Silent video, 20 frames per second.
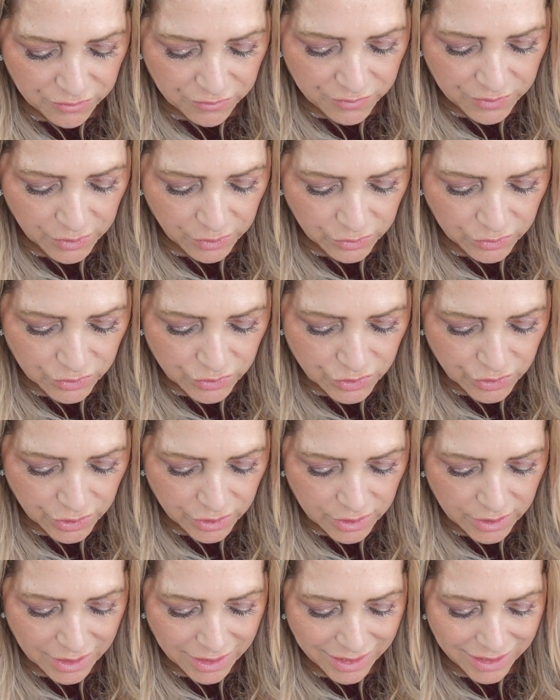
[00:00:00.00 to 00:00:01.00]

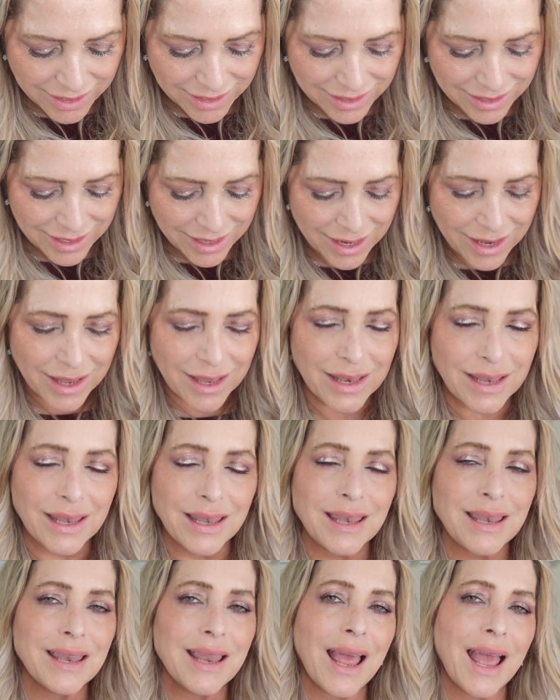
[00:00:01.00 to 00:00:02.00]
filter in
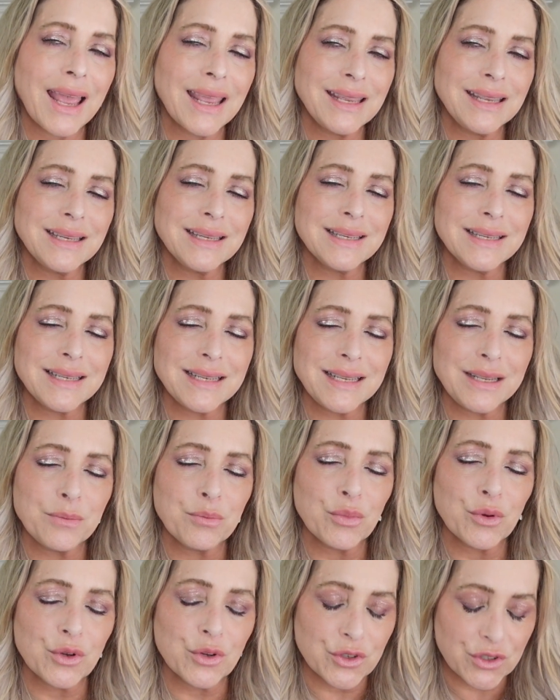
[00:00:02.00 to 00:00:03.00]

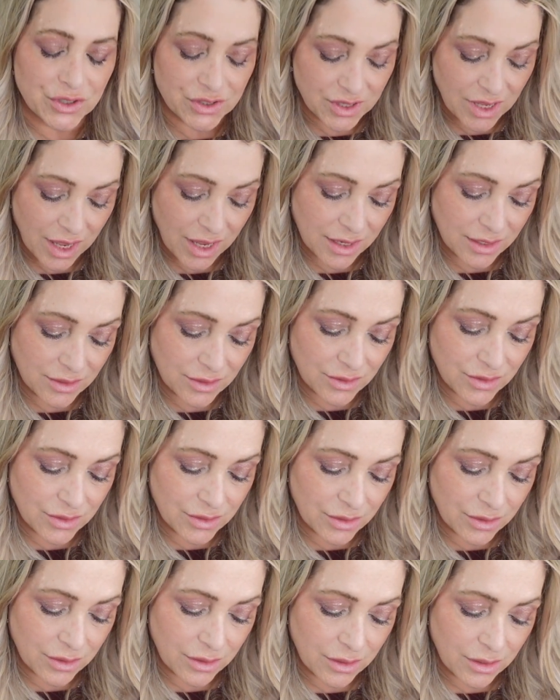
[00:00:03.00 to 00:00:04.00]

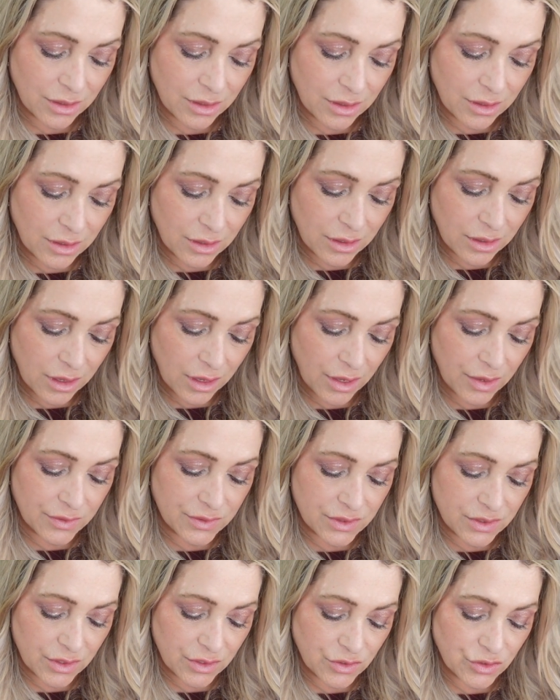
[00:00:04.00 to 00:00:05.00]
90% of
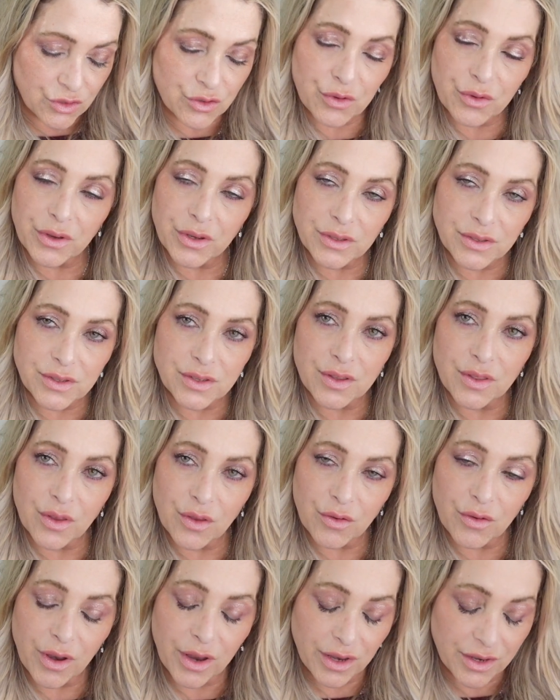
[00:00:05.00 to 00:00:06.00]
sunscreens in the
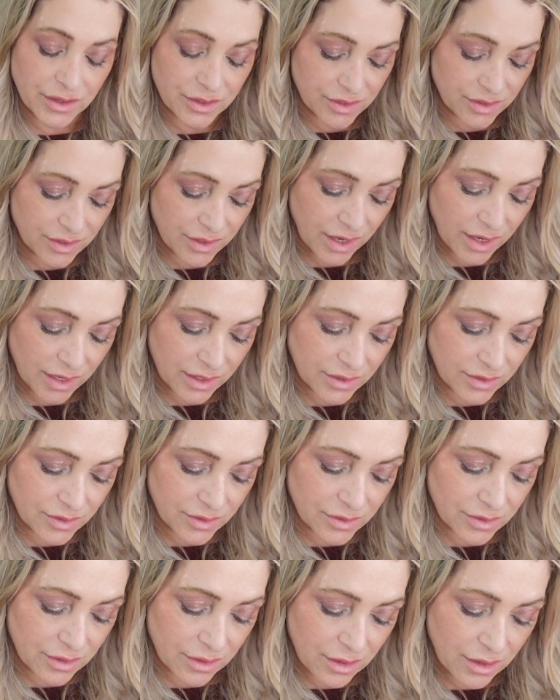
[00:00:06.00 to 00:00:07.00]
United
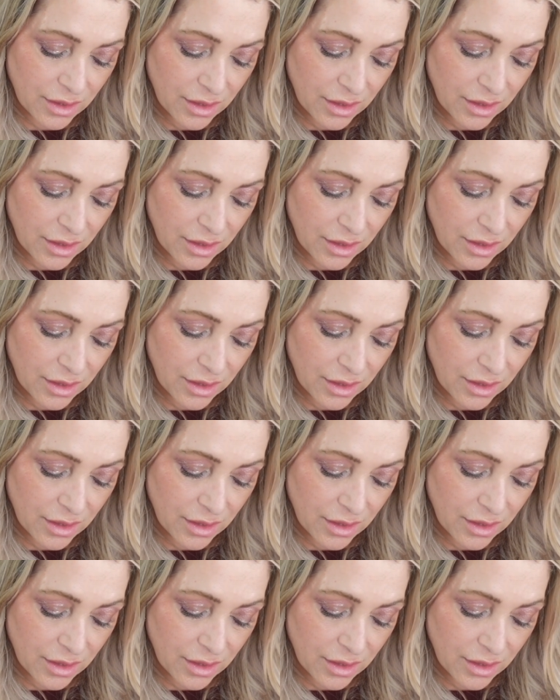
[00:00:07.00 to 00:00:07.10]
States.